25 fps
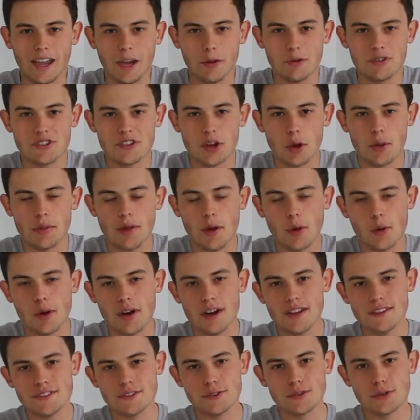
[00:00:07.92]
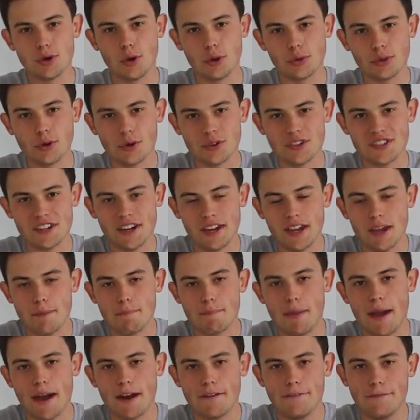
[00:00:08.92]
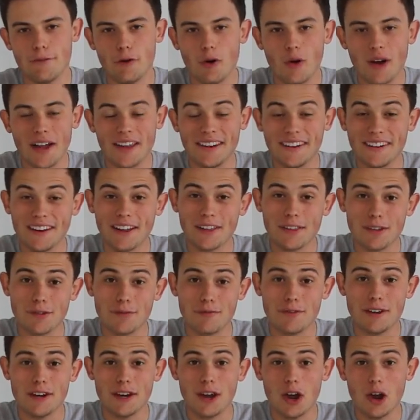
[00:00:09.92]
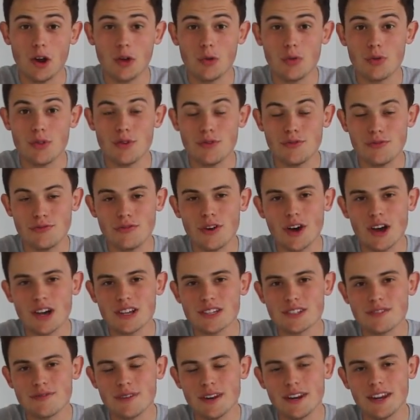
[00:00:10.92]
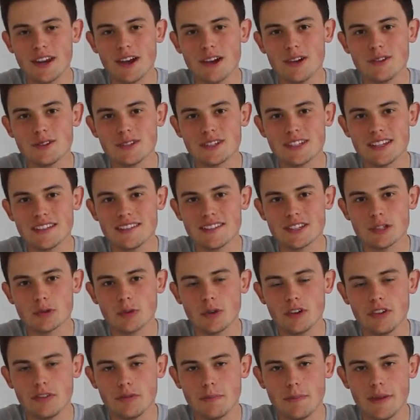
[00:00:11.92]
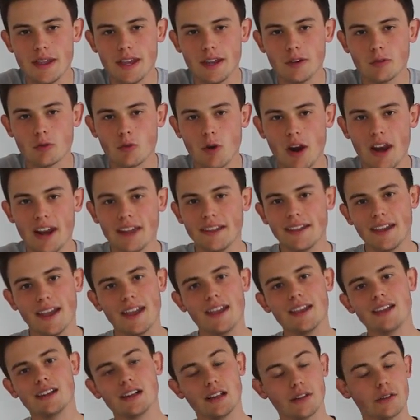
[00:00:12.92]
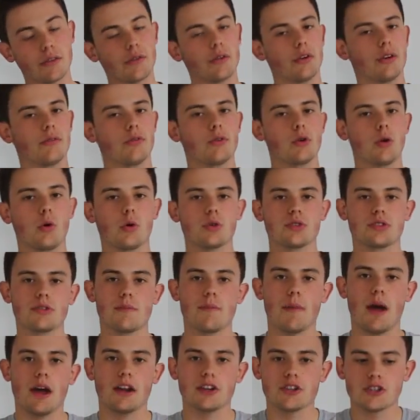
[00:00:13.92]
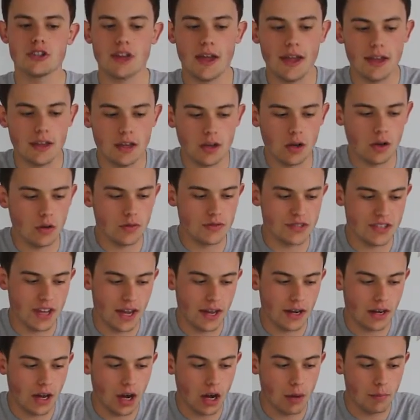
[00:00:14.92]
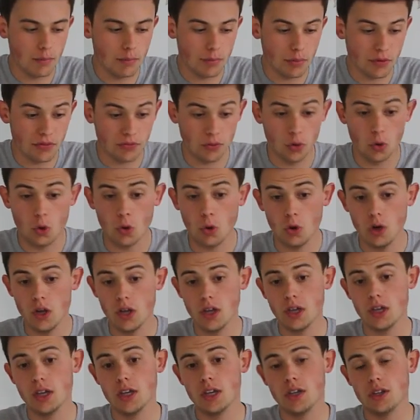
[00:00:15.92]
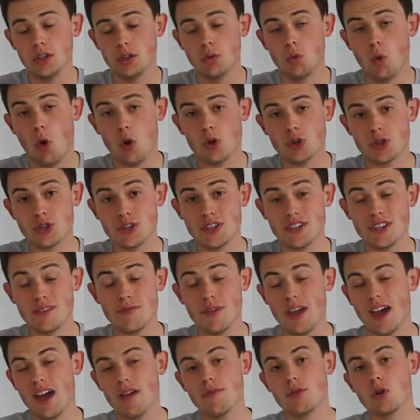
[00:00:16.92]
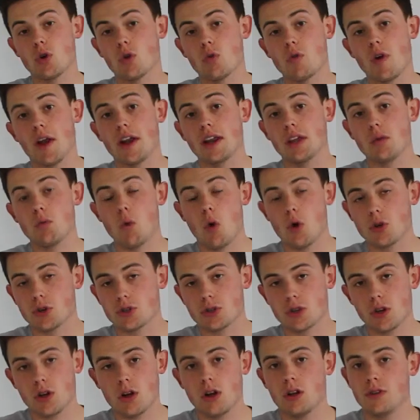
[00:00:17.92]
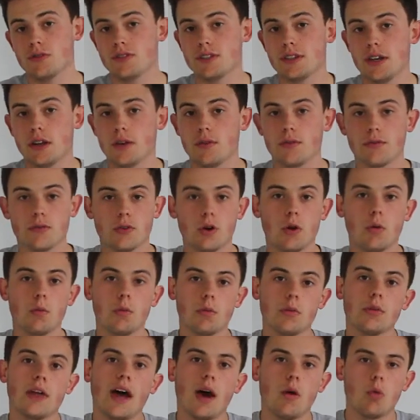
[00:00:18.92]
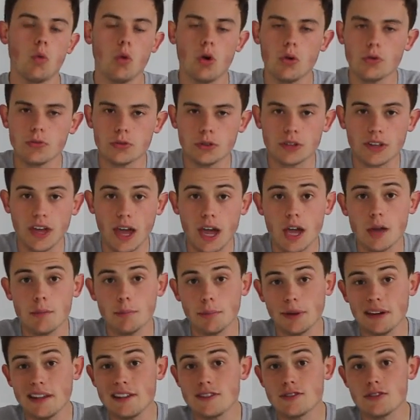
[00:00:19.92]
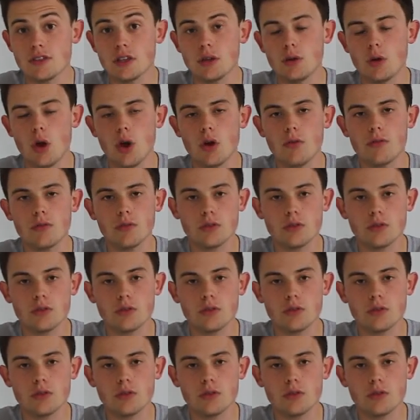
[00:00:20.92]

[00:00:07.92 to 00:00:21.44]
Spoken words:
Hey, what is going on, guys? TalkNorwichCity here, back for another video. The first video since we've been relegated, other than, of course, the match day content. Before you watch this, if you haven't already watched the content from that Watford game, please do